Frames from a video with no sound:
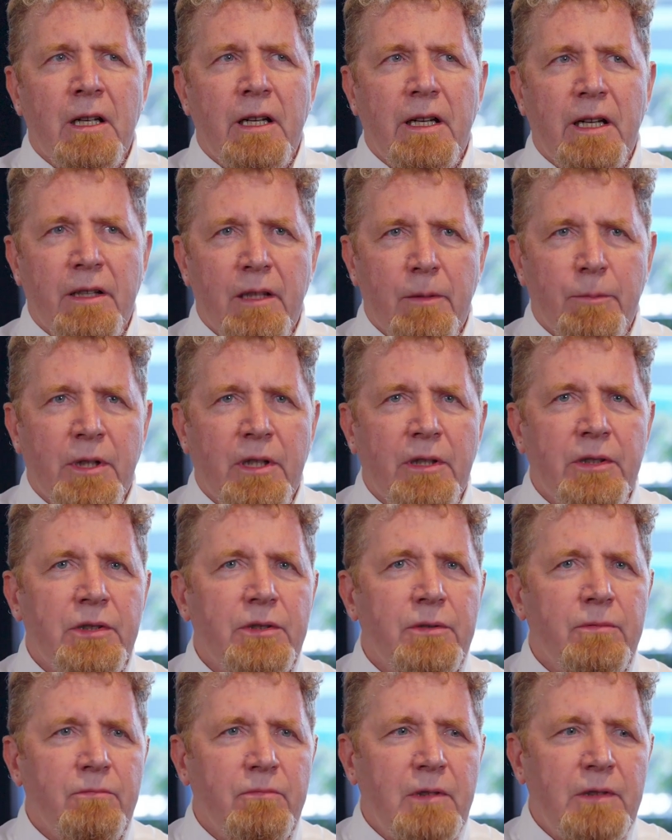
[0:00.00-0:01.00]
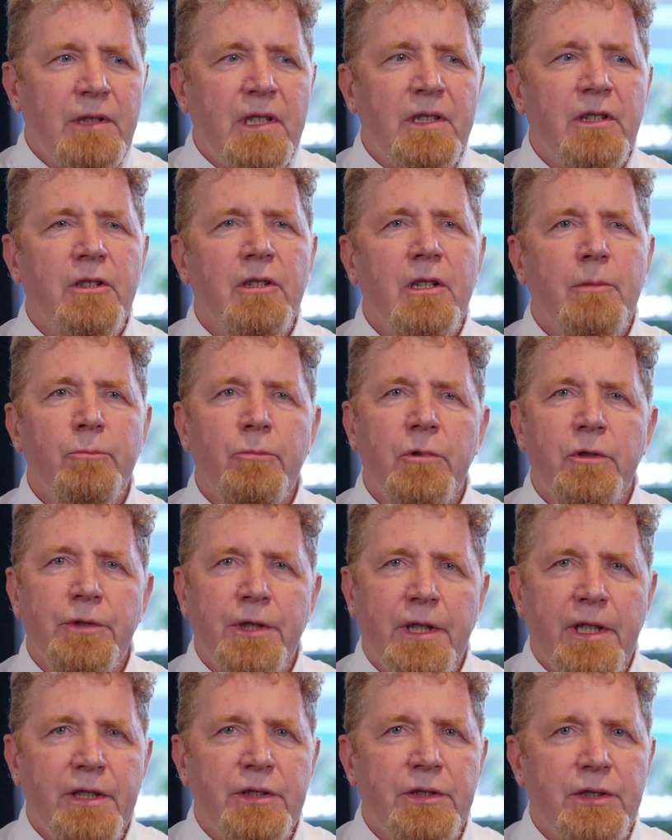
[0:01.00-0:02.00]
In the past, we've had a number of
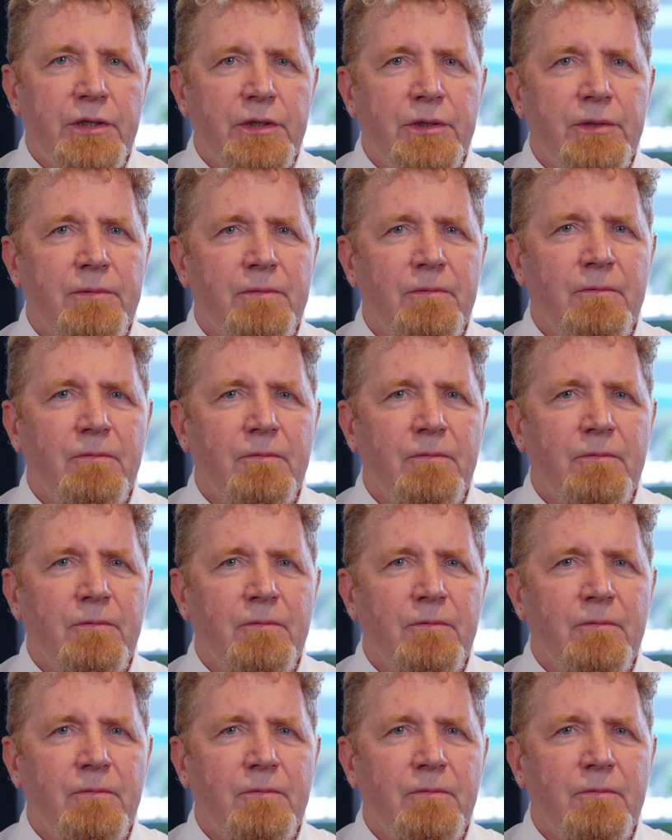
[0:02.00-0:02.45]
cases